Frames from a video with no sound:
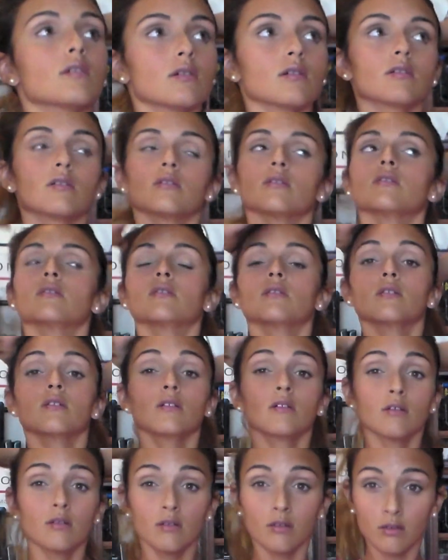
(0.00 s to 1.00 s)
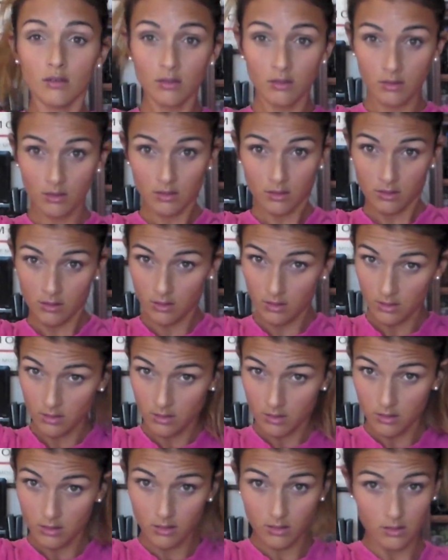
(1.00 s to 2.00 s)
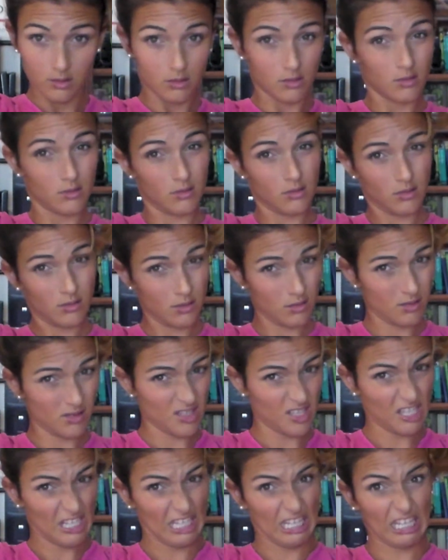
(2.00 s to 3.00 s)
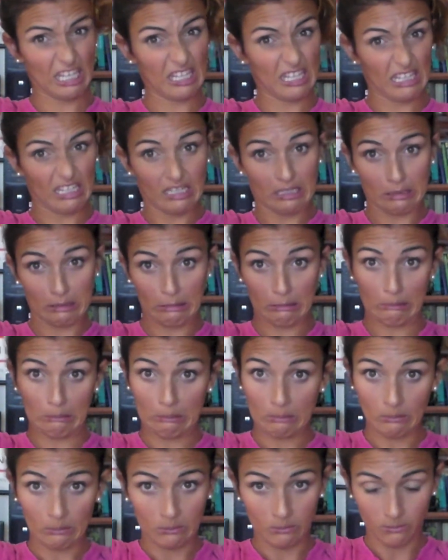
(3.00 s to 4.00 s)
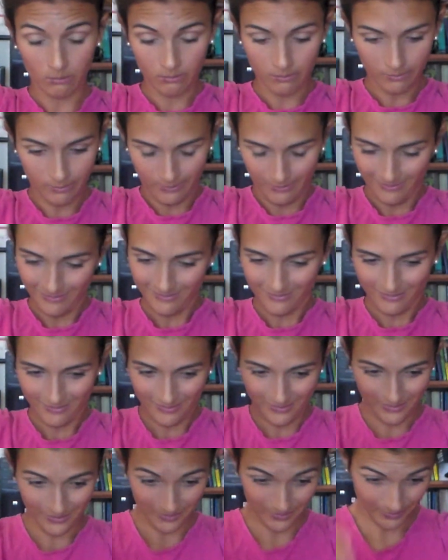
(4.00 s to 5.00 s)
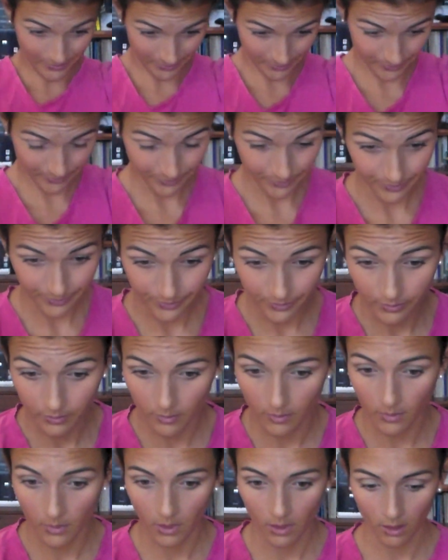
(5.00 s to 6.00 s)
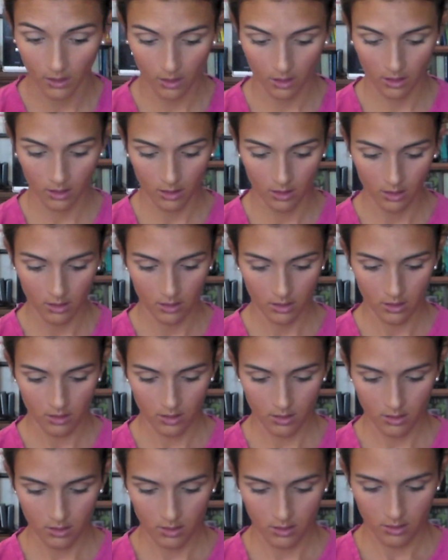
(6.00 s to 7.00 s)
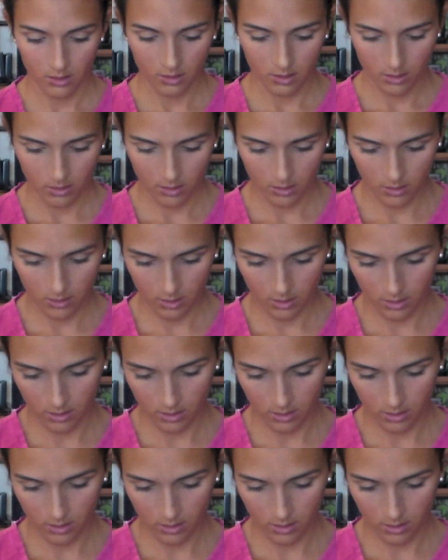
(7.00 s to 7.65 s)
Since you are dyeing your hair a very dark visible color, it's important to do this because it will stain your skin.